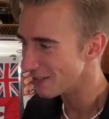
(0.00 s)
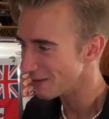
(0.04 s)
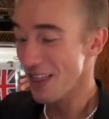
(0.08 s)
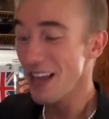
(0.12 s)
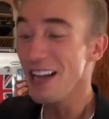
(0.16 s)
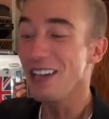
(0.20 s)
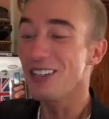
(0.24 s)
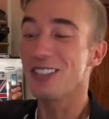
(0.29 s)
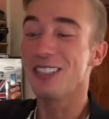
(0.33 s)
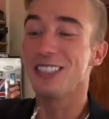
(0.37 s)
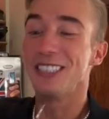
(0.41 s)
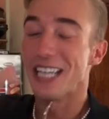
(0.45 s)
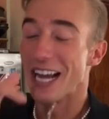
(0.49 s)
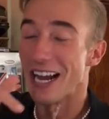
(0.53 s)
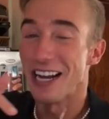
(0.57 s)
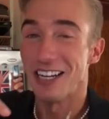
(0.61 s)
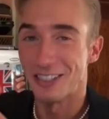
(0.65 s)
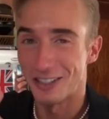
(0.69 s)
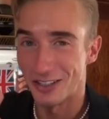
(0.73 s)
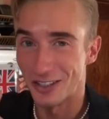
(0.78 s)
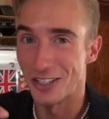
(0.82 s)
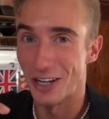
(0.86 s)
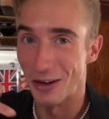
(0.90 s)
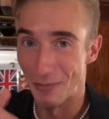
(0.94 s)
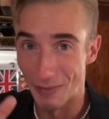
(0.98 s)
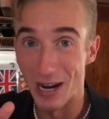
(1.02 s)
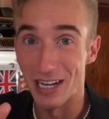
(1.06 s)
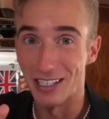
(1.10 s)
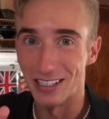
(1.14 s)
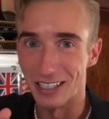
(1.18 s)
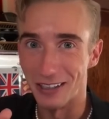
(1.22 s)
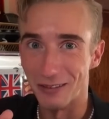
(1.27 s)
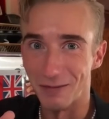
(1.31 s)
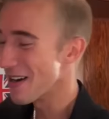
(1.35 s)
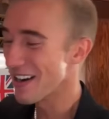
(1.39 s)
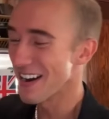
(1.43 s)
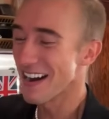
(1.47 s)
This tastes
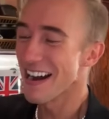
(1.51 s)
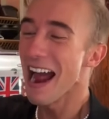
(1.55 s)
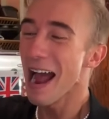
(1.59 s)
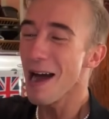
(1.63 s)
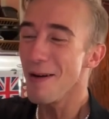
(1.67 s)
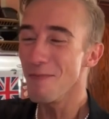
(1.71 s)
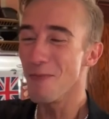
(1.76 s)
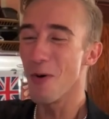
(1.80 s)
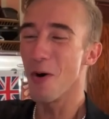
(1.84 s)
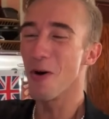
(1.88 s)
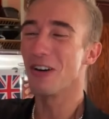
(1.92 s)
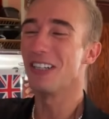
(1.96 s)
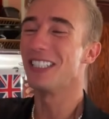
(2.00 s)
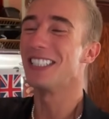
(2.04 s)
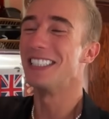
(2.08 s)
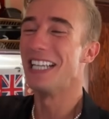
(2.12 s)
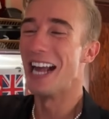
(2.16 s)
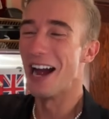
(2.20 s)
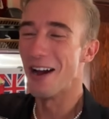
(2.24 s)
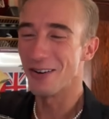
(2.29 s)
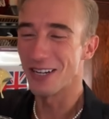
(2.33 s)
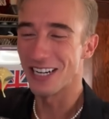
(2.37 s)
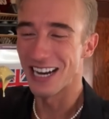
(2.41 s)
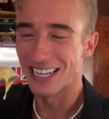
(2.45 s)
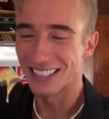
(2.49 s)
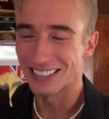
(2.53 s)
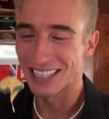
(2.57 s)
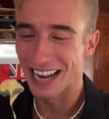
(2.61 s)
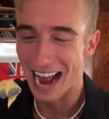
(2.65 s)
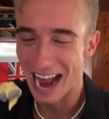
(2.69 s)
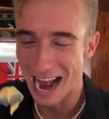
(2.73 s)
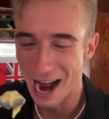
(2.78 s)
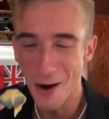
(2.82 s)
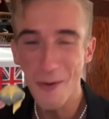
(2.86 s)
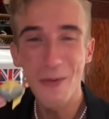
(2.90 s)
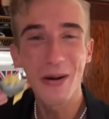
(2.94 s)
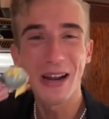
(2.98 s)
amazing. But I am more astounded as
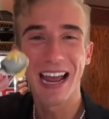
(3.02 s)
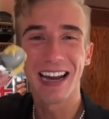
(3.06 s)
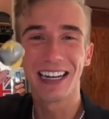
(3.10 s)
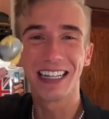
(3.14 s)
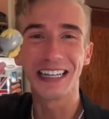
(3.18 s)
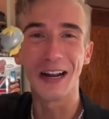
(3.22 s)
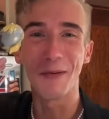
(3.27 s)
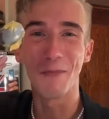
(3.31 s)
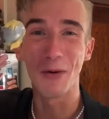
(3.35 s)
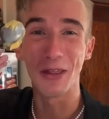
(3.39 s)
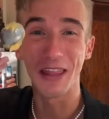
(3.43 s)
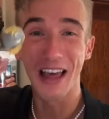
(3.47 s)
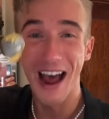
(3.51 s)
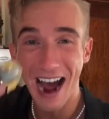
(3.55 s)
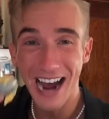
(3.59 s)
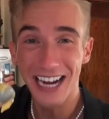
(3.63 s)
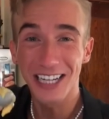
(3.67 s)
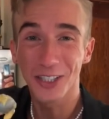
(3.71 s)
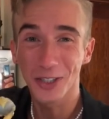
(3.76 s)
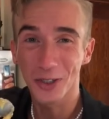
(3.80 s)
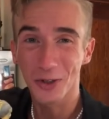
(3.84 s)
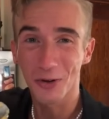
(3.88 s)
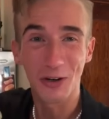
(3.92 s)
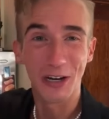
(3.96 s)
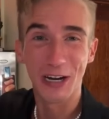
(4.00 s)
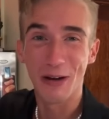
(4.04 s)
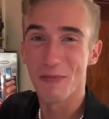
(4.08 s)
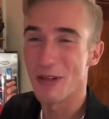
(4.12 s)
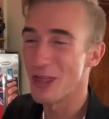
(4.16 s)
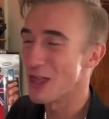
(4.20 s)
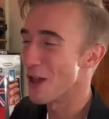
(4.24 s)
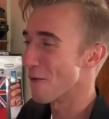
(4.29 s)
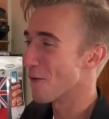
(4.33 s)
to how we ended up with ice cream in the